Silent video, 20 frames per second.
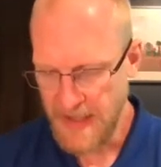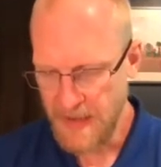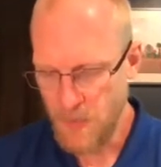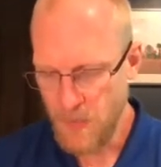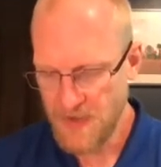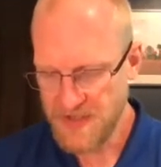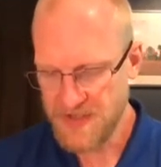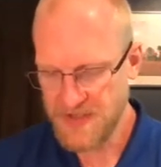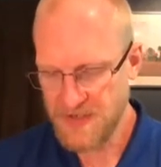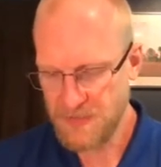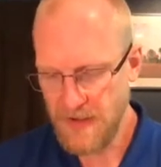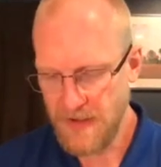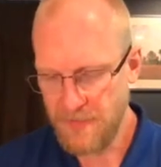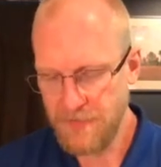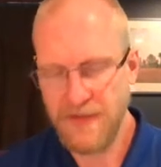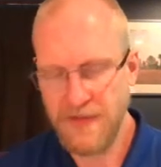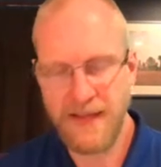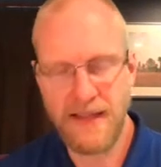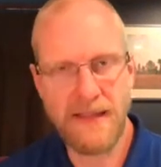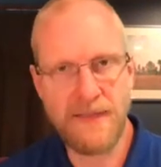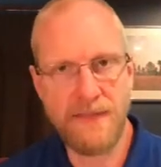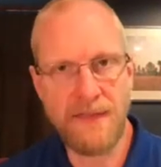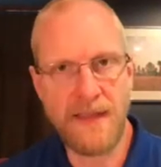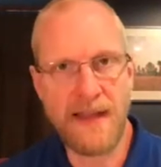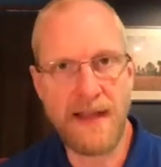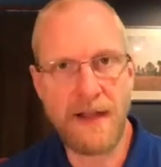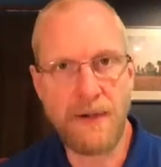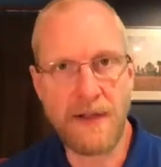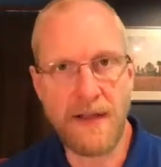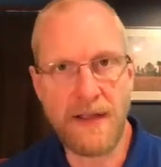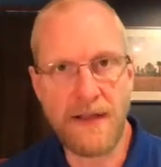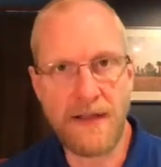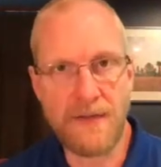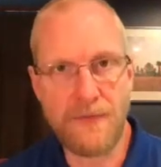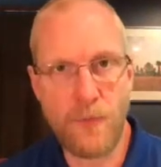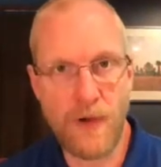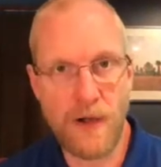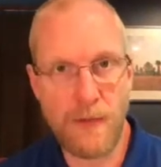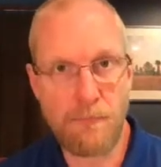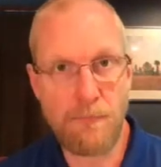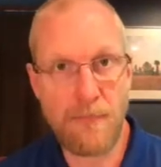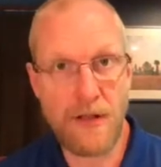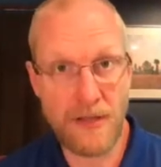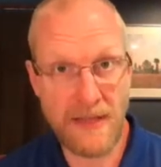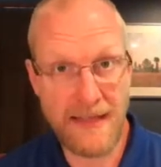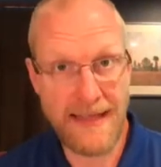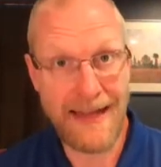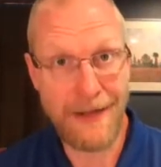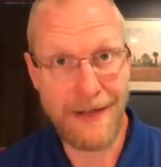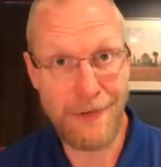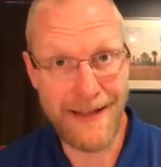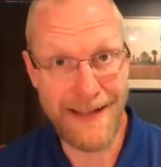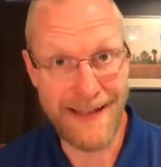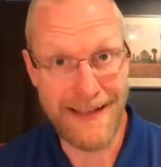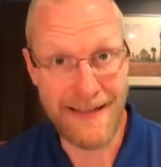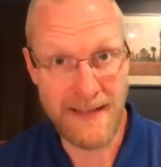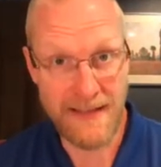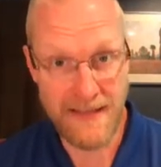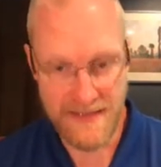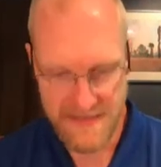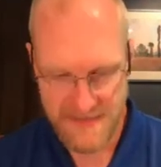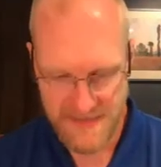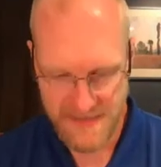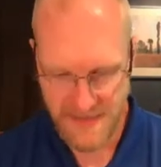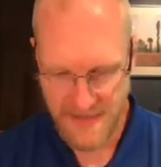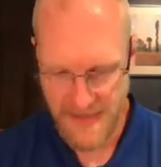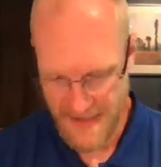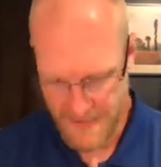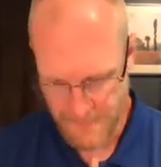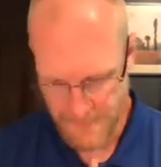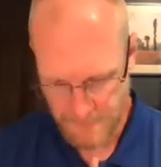which is roughly in the area of where Bulgaria is today.